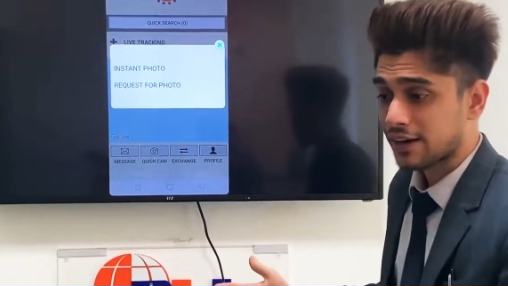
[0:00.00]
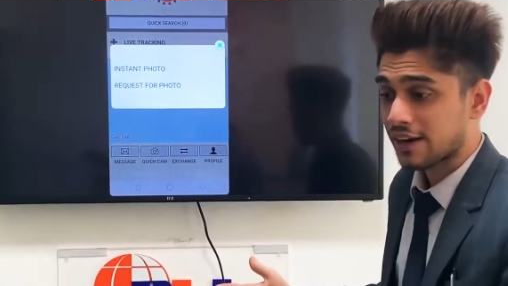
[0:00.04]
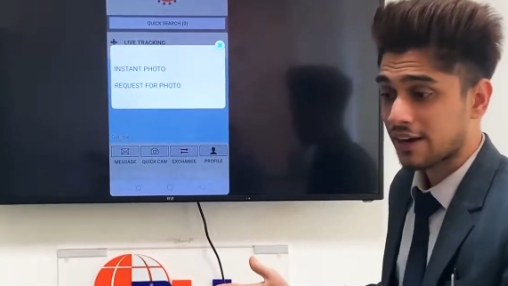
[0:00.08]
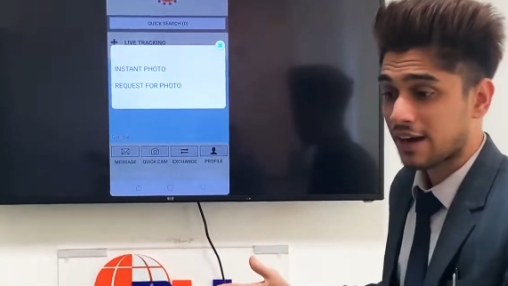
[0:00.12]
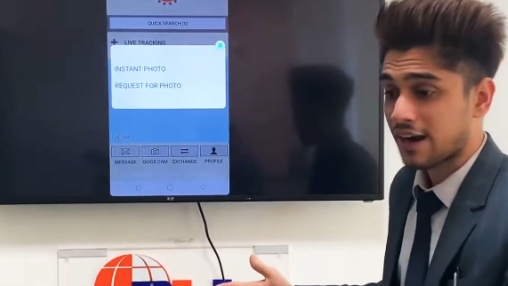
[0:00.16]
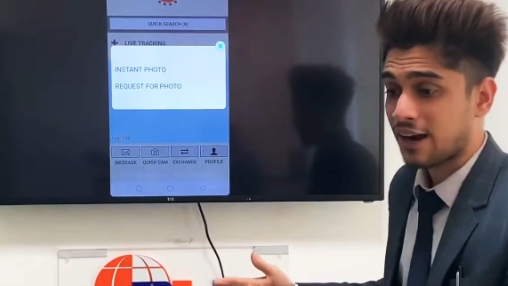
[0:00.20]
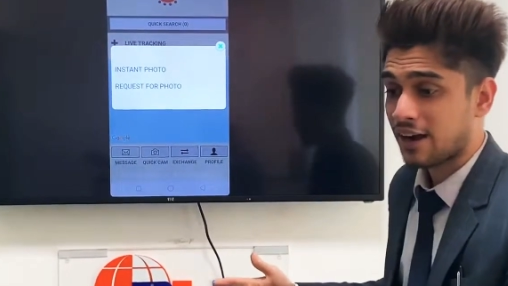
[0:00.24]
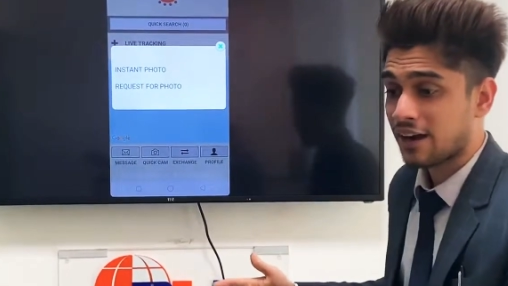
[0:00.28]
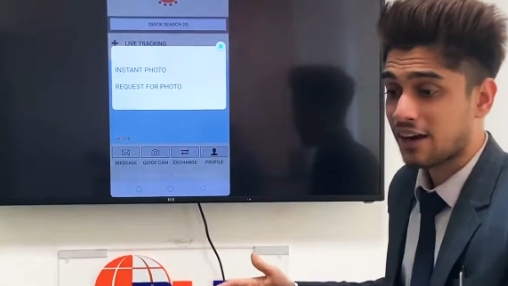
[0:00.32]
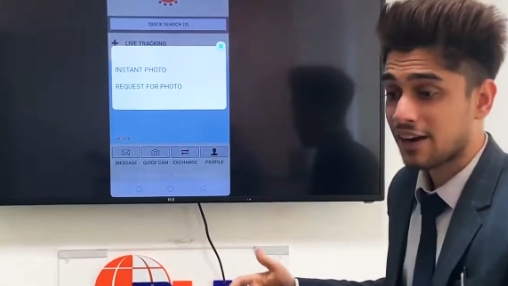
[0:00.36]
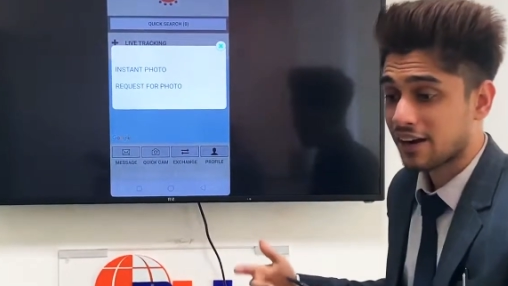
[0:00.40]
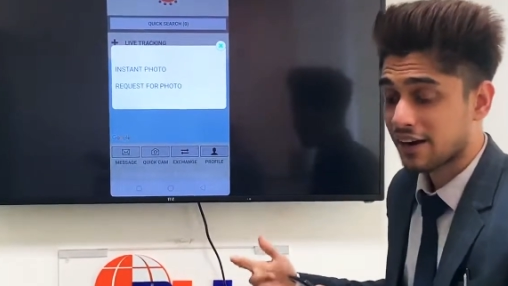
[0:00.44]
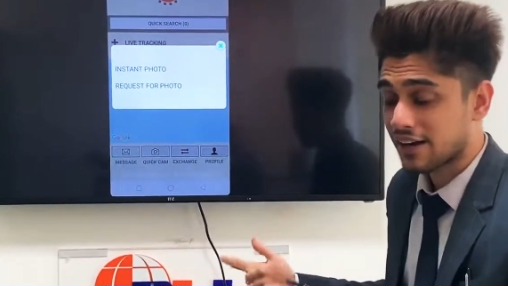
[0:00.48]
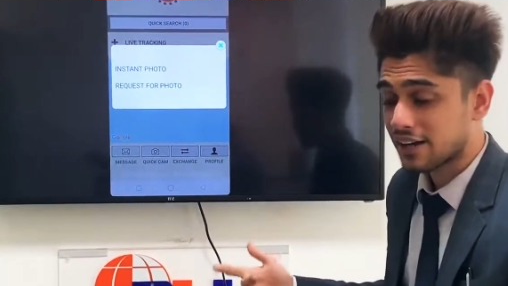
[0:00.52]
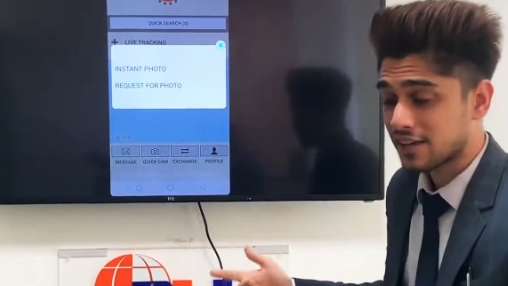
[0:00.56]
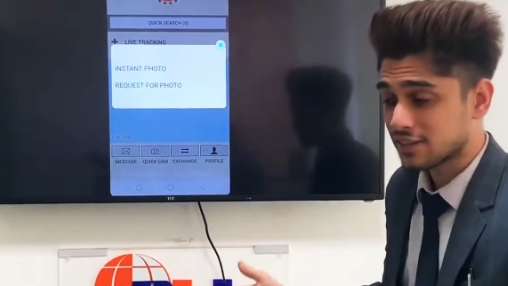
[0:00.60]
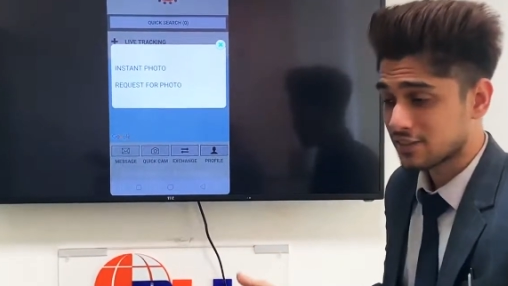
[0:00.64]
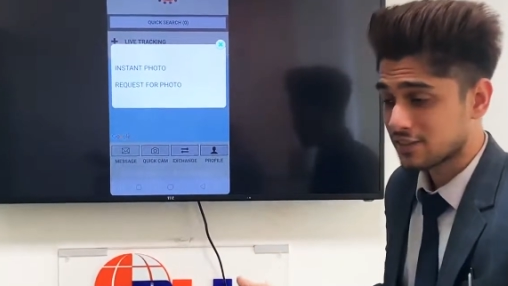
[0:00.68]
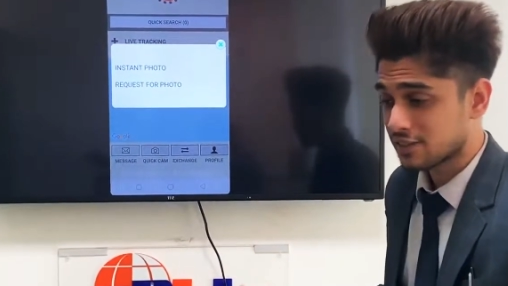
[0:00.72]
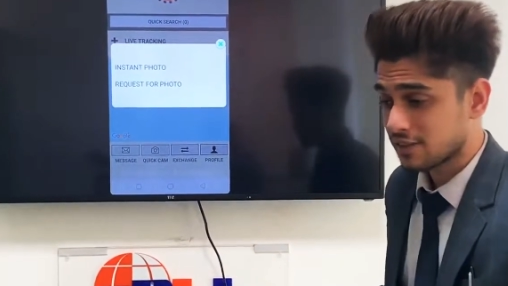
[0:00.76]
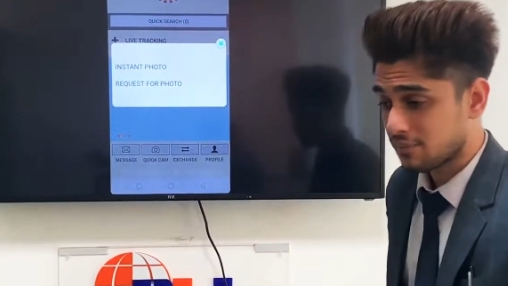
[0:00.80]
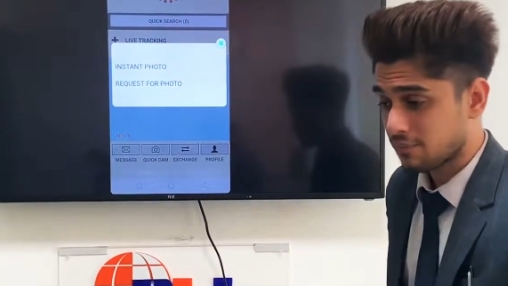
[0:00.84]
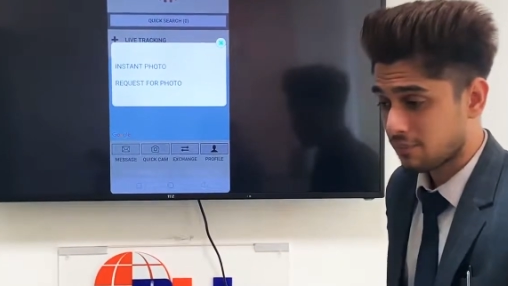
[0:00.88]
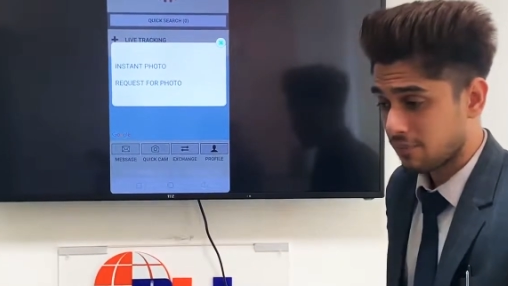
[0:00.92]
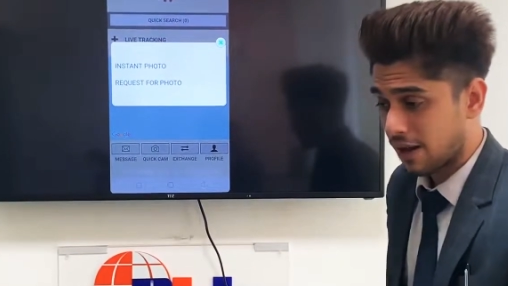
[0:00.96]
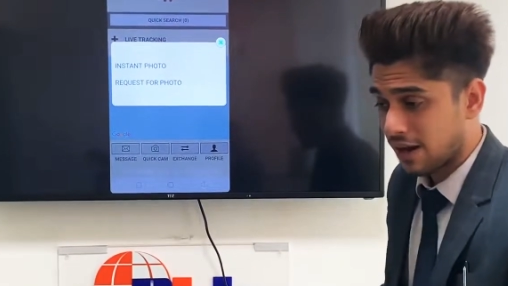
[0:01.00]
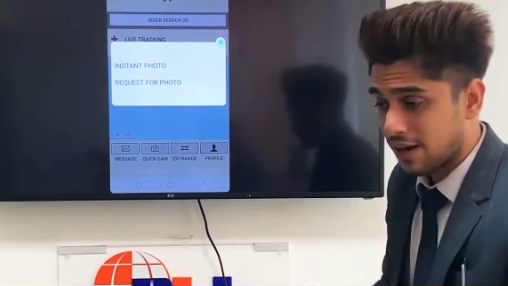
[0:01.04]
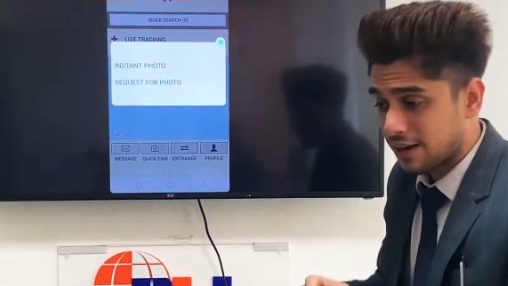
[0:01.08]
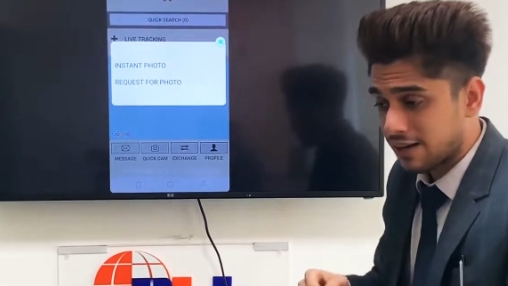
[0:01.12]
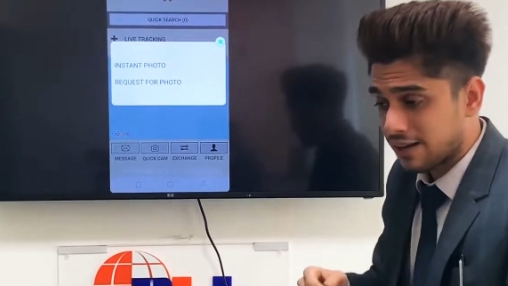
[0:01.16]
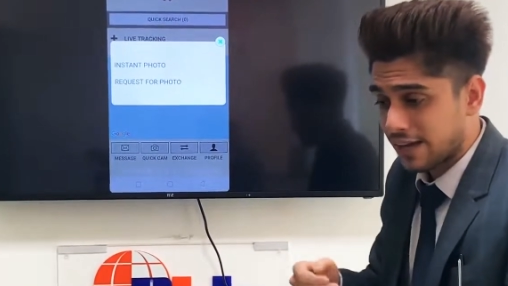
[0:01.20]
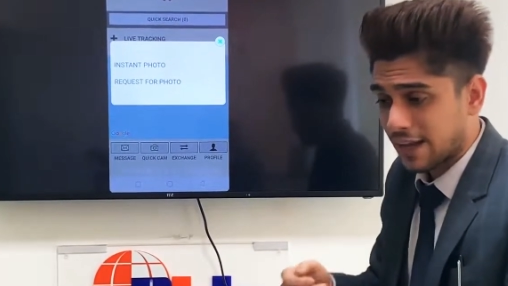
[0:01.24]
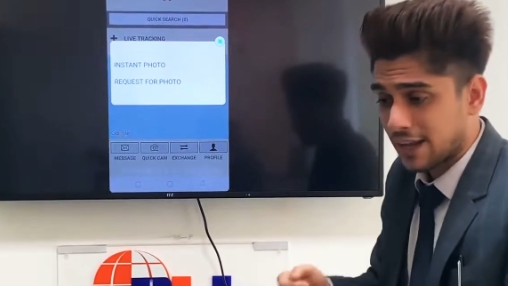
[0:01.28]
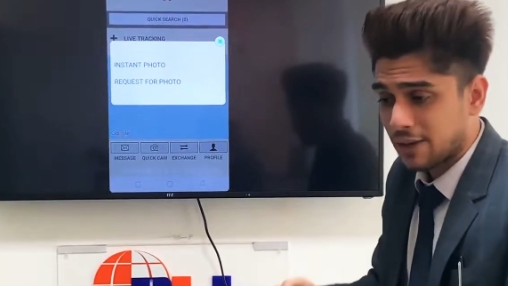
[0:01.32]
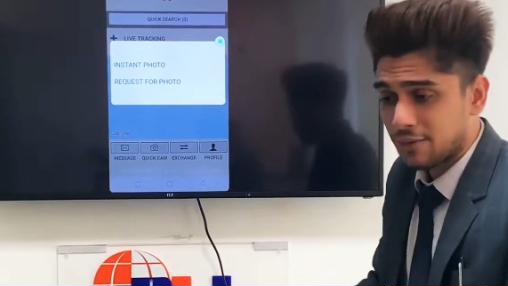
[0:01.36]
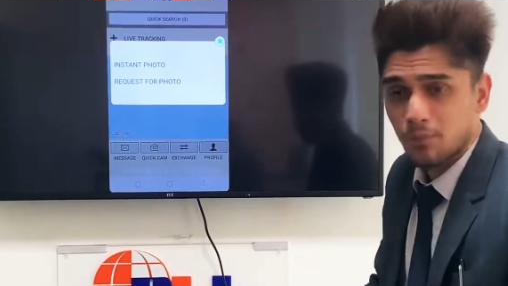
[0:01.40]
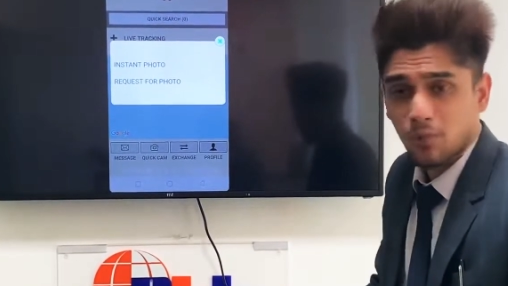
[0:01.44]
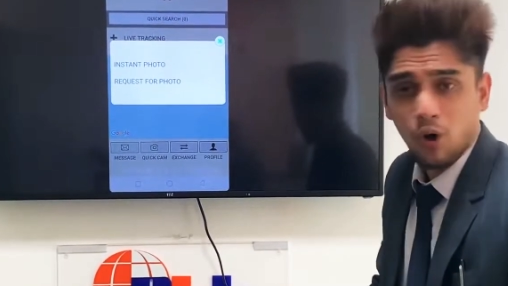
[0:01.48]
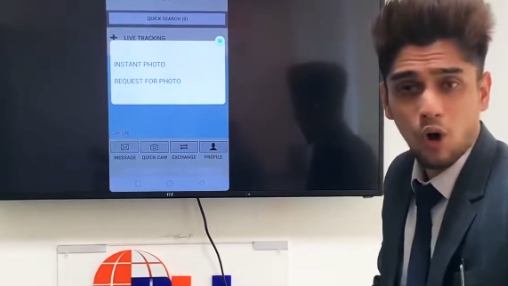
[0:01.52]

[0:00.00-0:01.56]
and I'll type